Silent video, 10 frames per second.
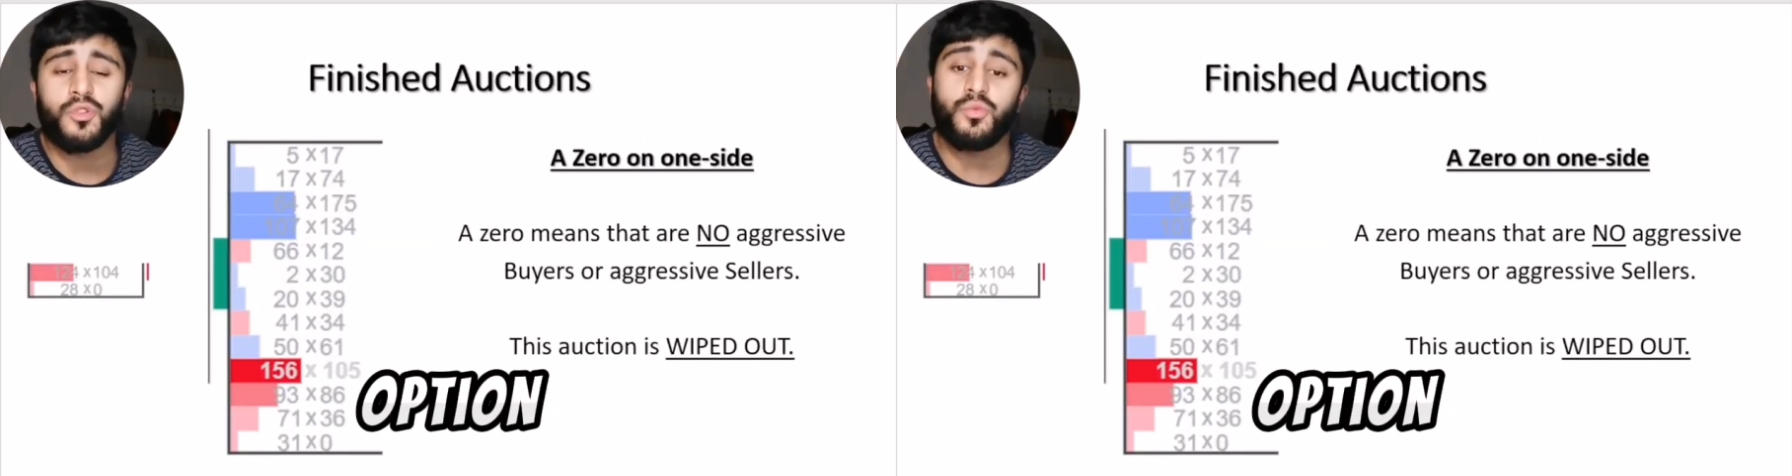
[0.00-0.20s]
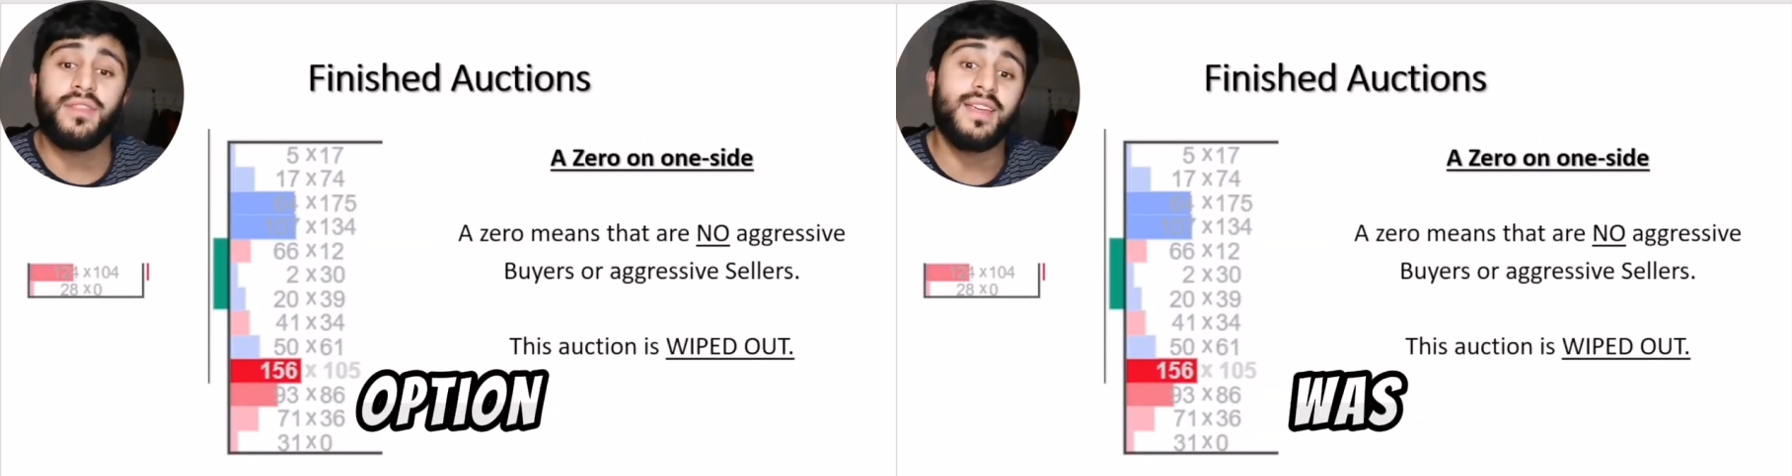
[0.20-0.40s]

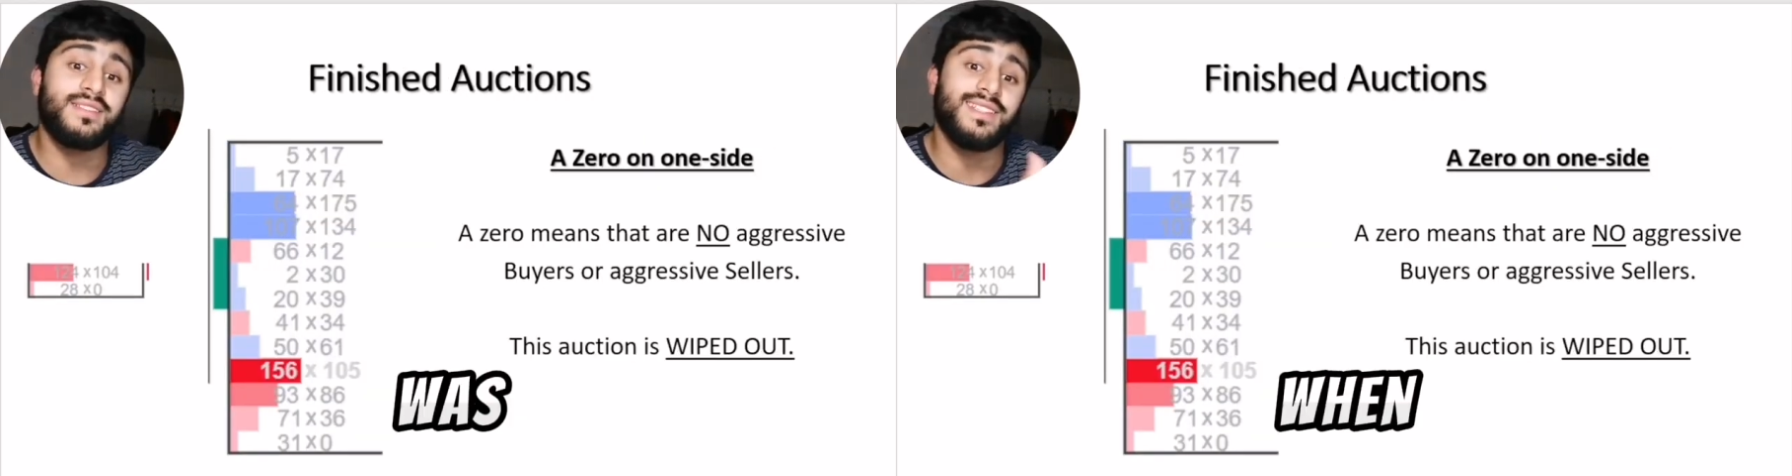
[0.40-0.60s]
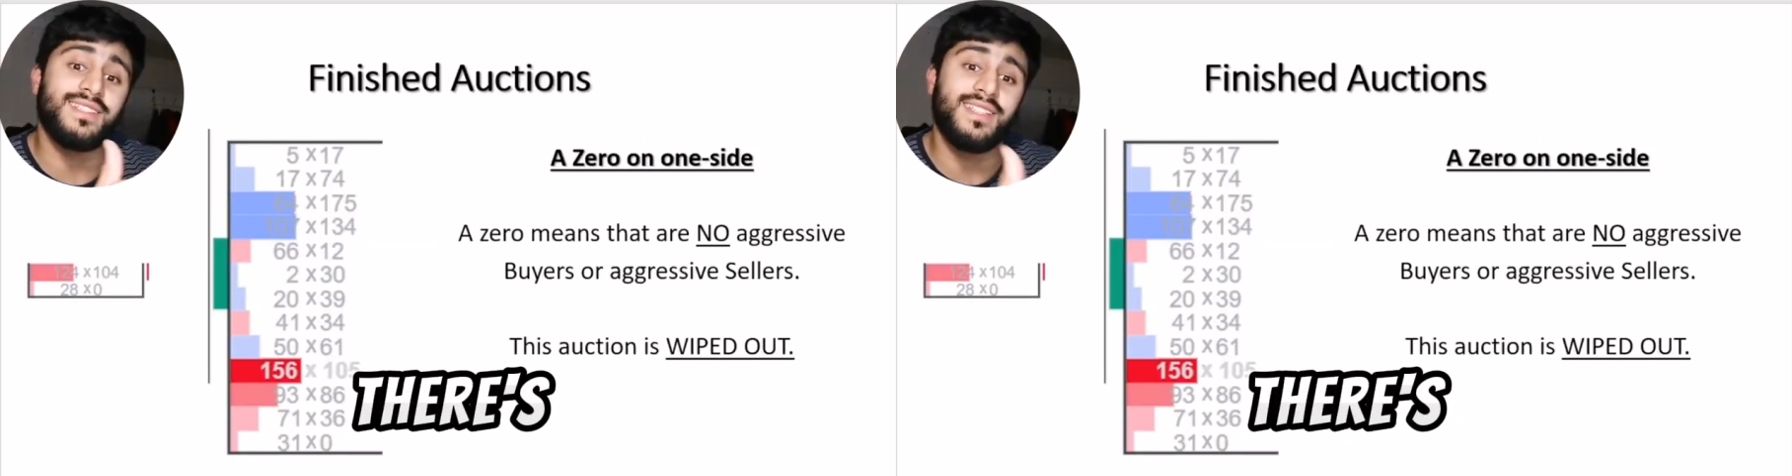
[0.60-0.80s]
was when
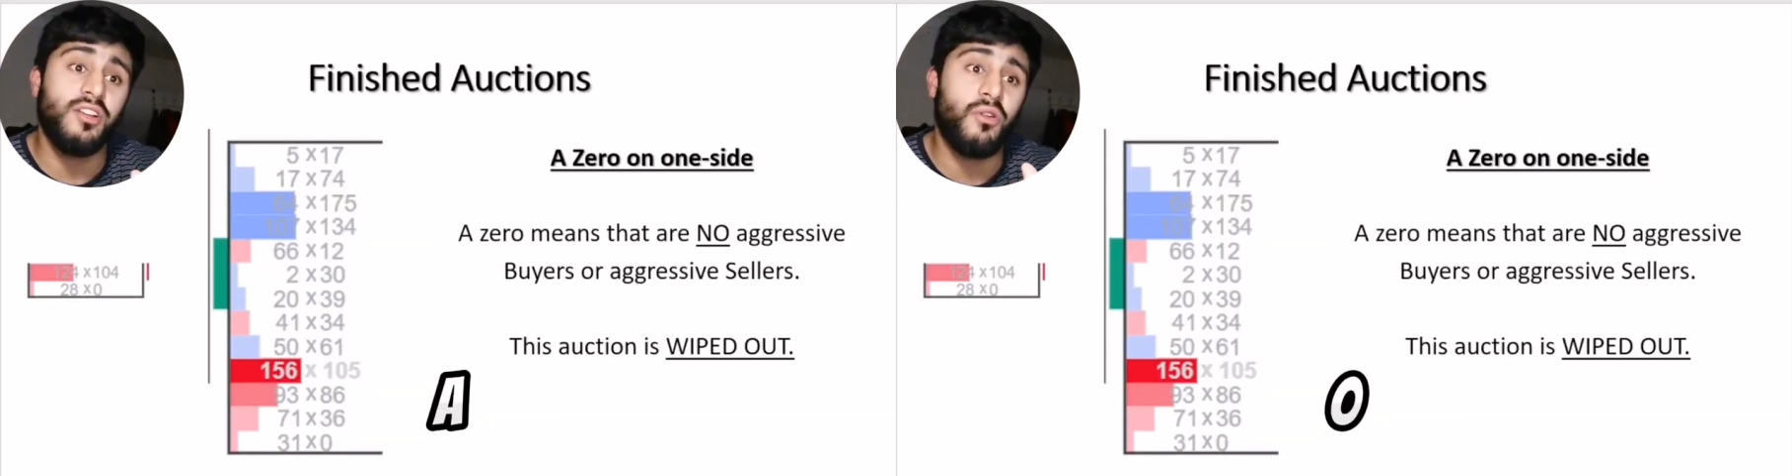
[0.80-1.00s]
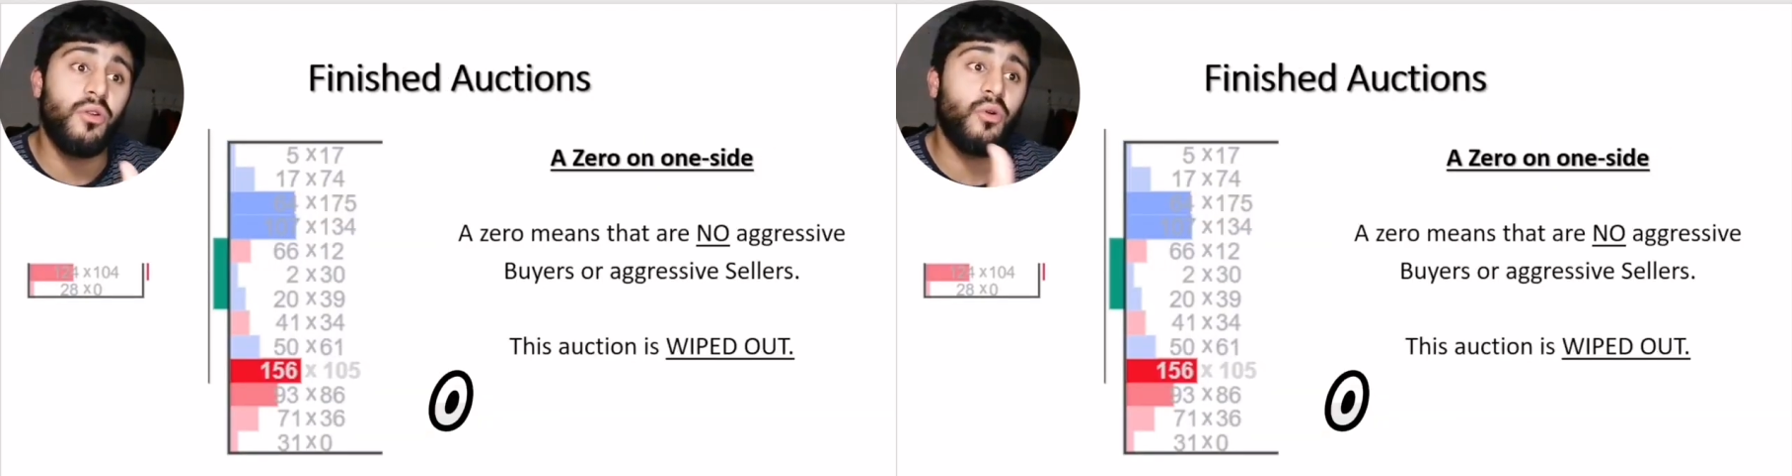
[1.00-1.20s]
there's a
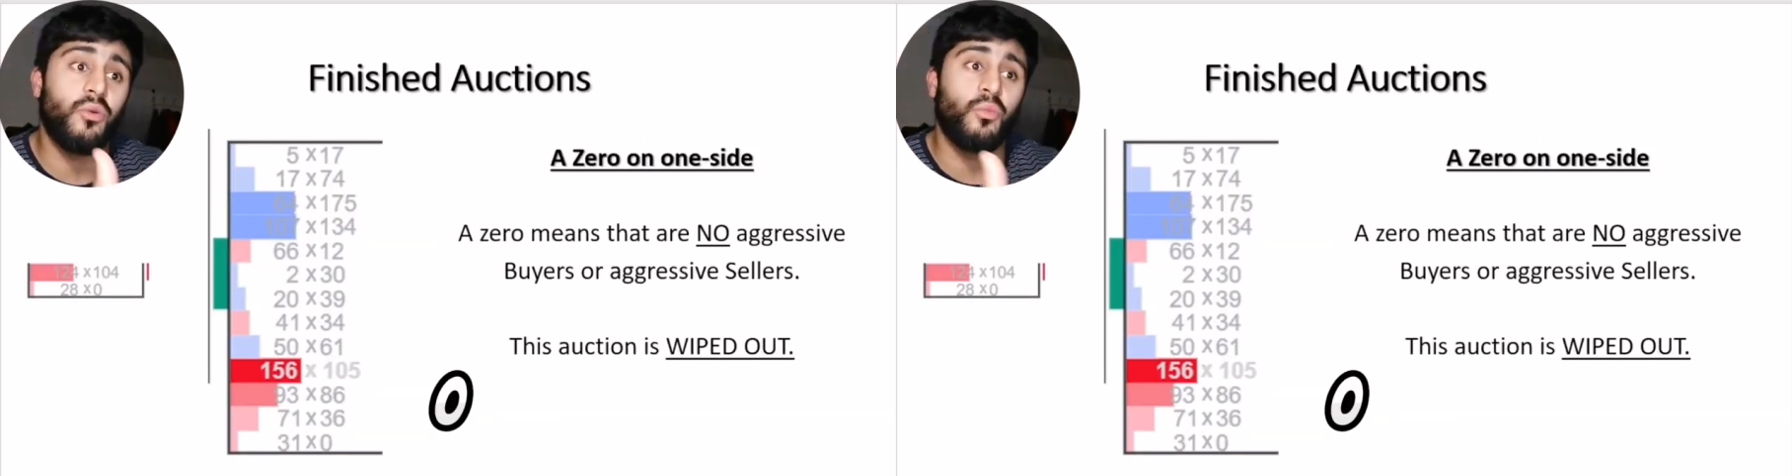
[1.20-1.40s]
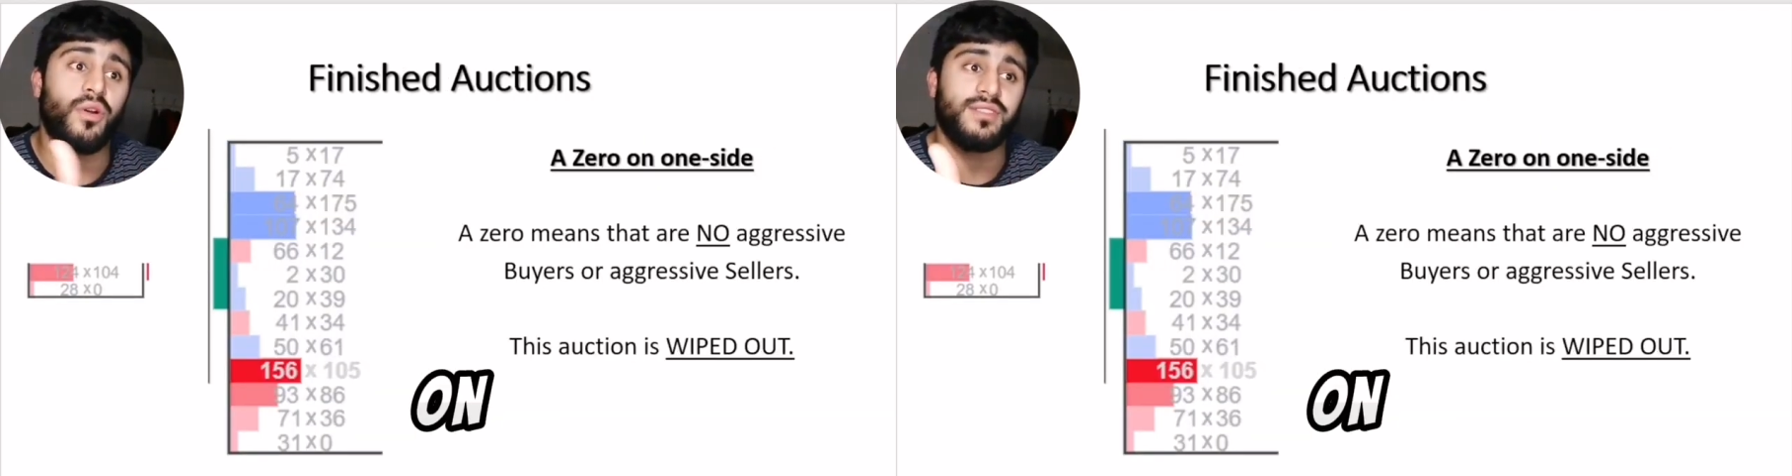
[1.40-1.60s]
0
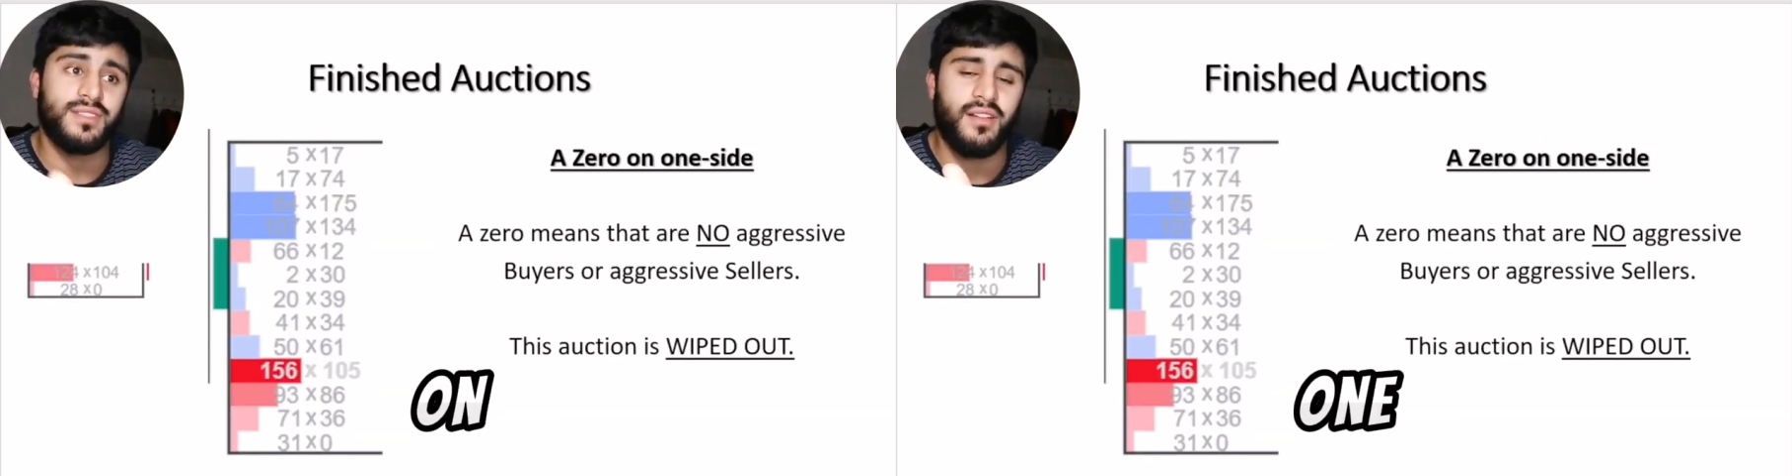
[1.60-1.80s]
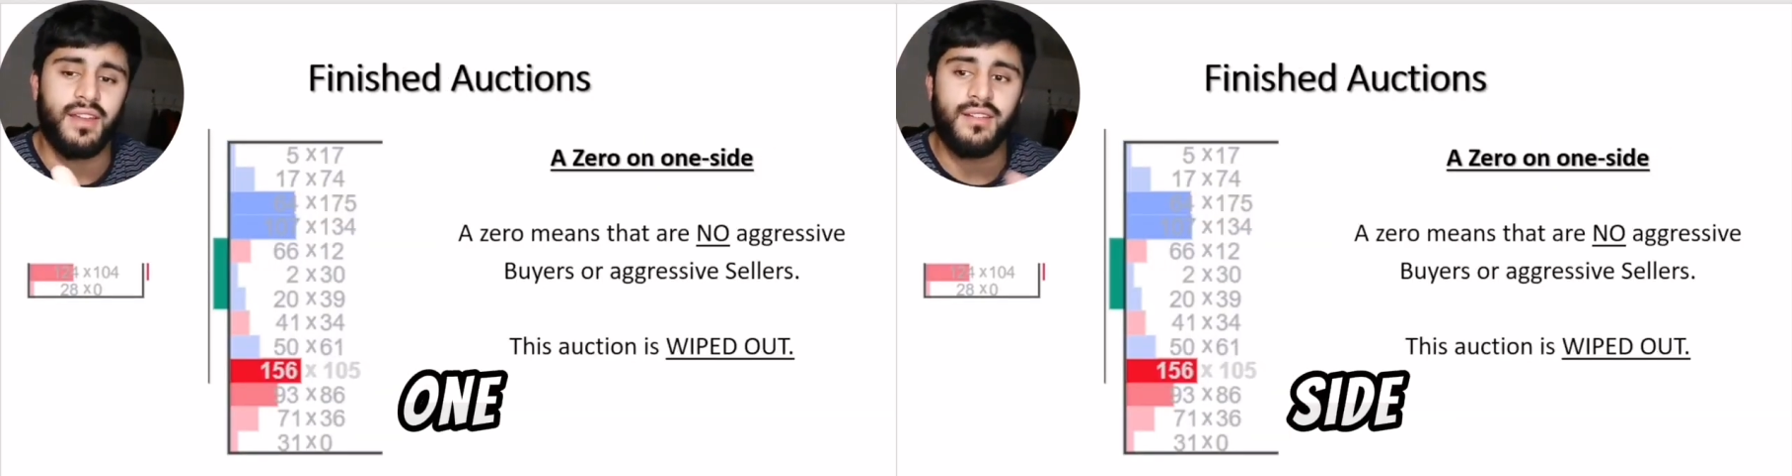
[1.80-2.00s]
on one
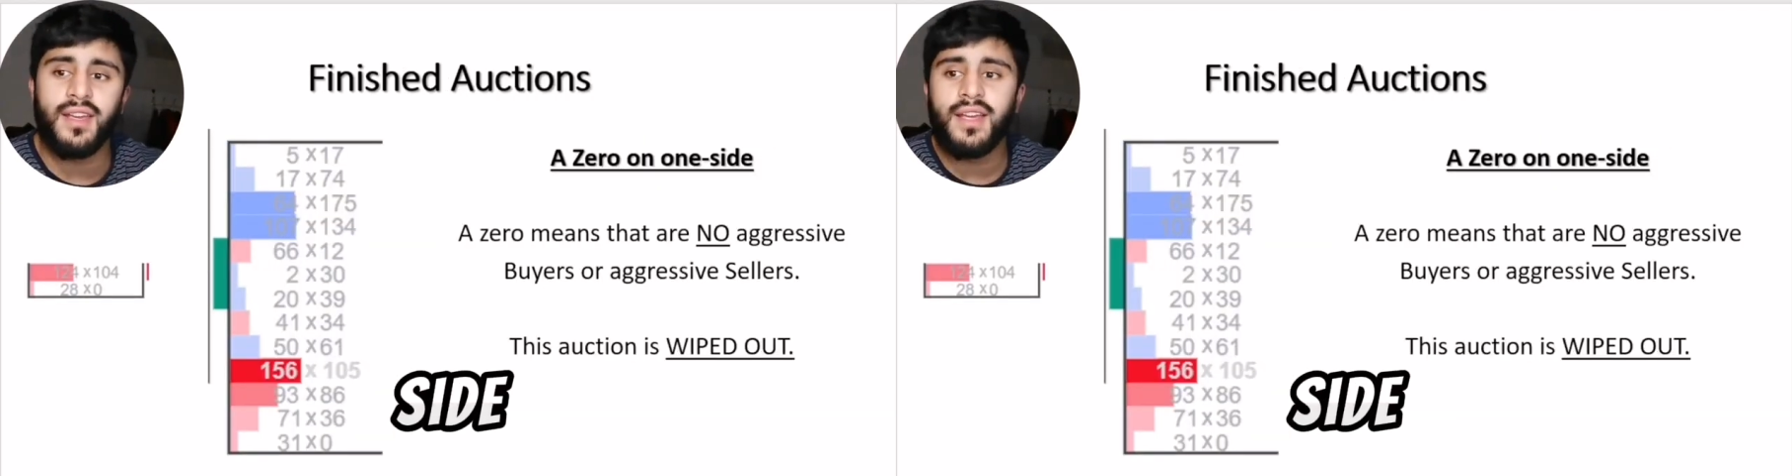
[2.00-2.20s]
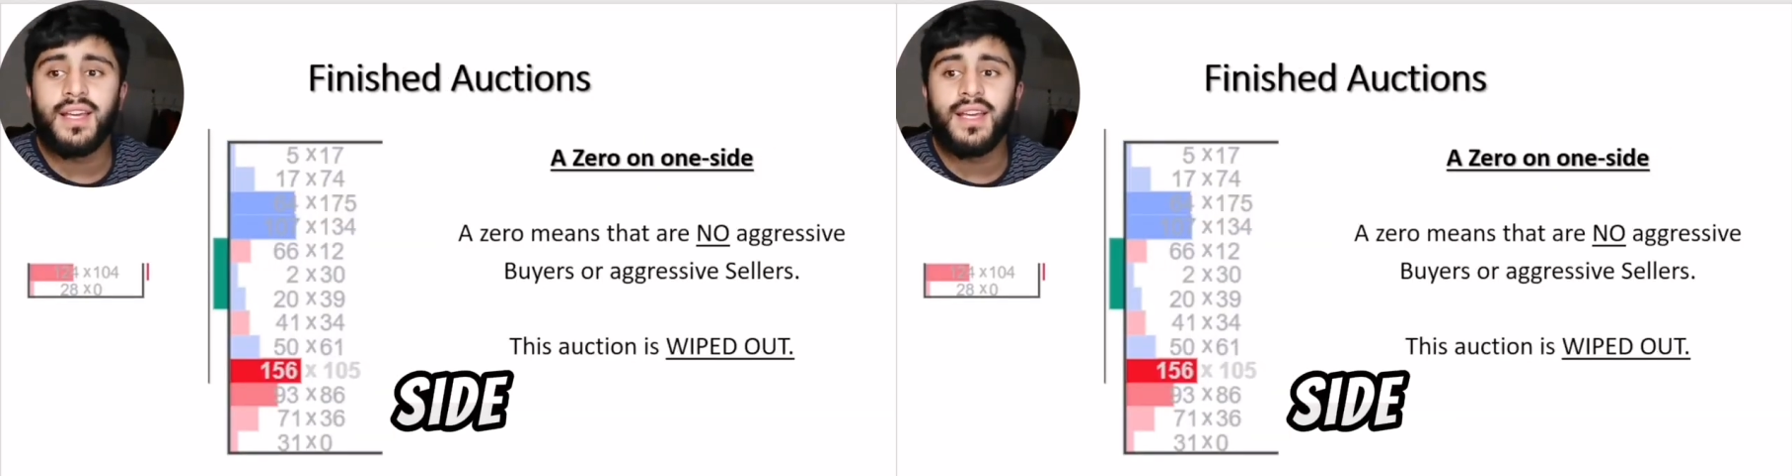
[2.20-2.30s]
side.